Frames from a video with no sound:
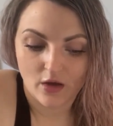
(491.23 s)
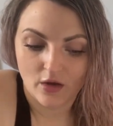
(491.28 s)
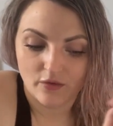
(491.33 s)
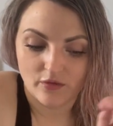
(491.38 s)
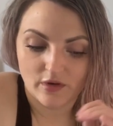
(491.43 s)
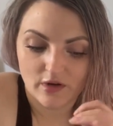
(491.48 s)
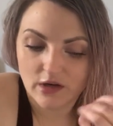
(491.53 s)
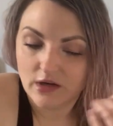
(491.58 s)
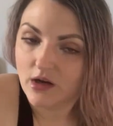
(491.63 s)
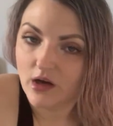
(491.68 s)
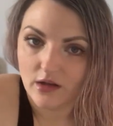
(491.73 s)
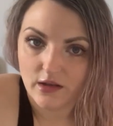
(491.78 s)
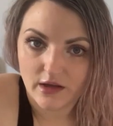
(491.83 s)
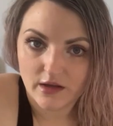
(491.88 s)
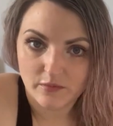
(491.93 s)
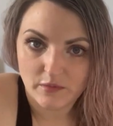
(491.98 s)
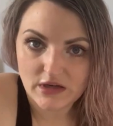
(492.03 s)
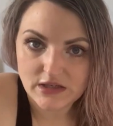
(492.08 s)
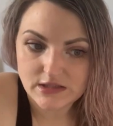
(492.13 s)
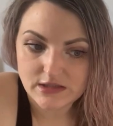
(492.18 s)
very not like
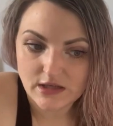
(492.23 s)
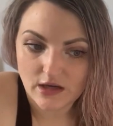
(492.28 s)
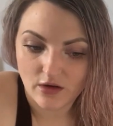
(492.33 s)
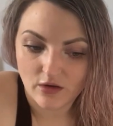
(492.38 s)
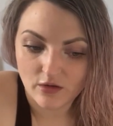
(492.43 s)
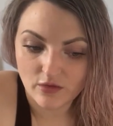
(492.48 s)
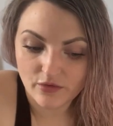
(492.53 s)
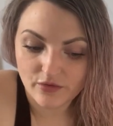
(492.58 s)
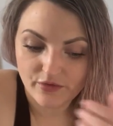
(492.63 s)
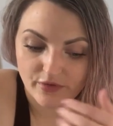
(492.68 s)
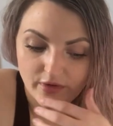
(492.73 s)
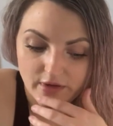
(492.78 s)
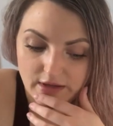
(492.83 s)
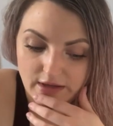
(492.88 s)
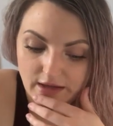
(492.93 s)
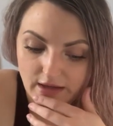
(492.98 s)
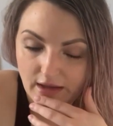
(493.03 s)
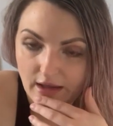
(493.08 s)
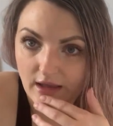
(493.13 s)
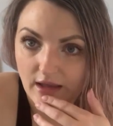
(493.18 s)
myself,
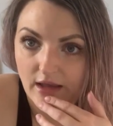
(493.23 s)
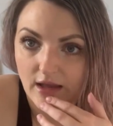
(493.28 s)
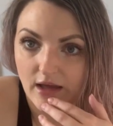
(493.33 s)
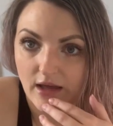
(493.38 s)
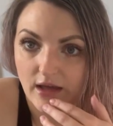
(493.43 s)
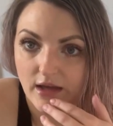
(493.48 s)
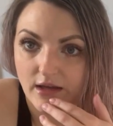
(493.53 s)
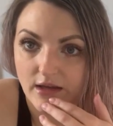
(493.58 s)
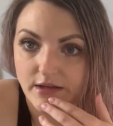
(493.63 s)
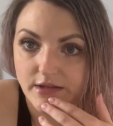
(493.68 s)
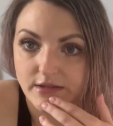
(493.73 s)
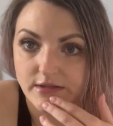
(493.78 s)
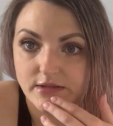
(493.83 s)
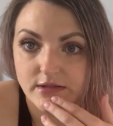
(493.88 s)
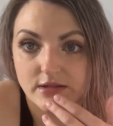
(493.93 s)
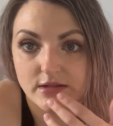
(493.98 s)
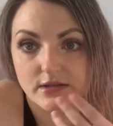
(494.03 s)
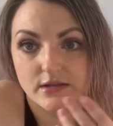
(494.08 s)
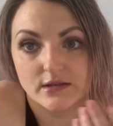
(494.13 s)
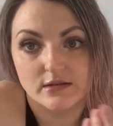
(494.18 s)

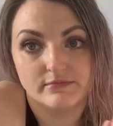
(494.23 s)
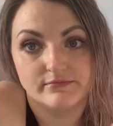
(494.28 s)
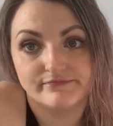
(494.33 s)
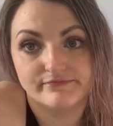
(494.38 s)
and